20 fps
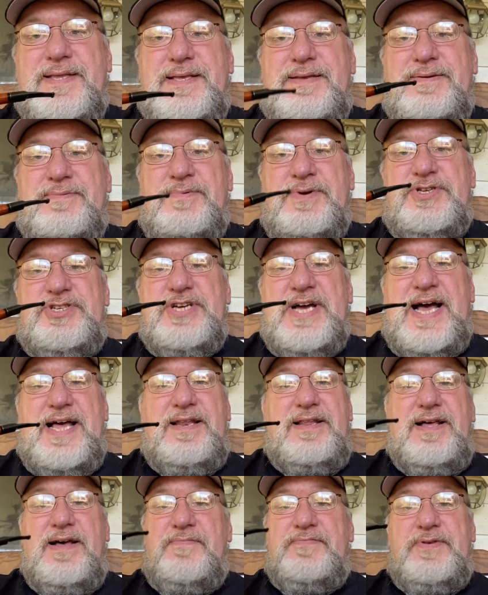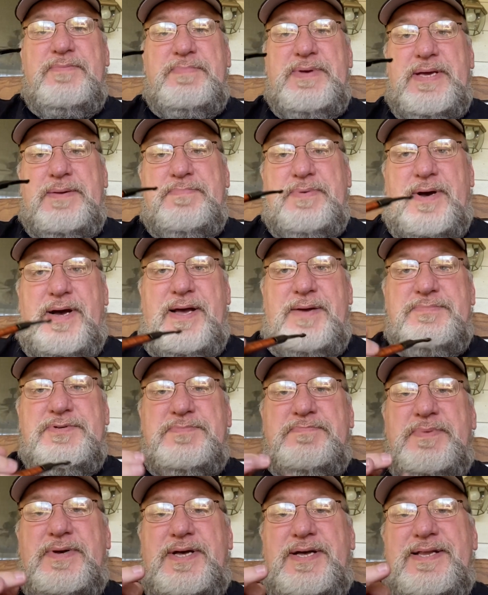which I love the big pipes,
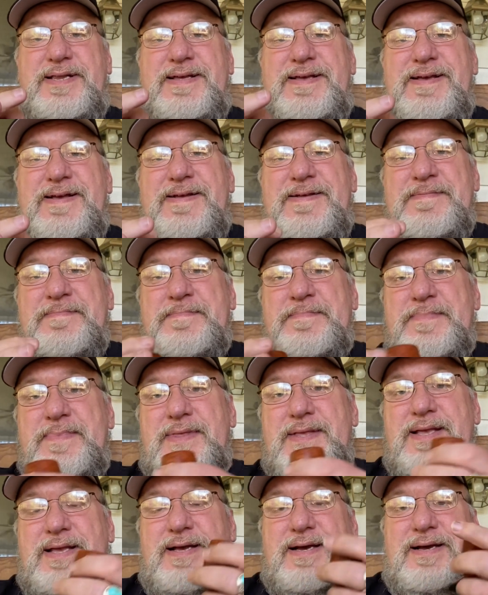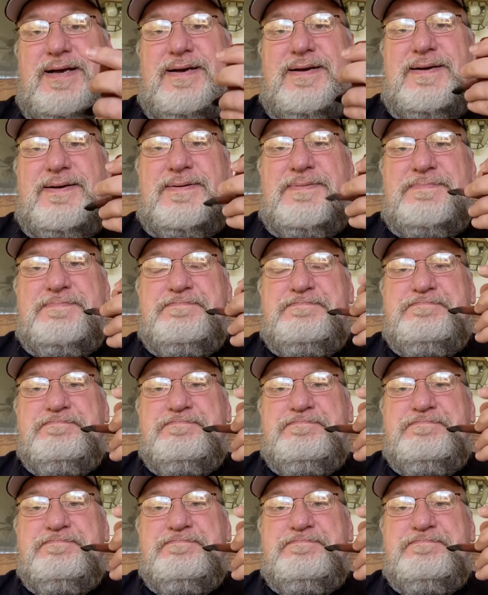but I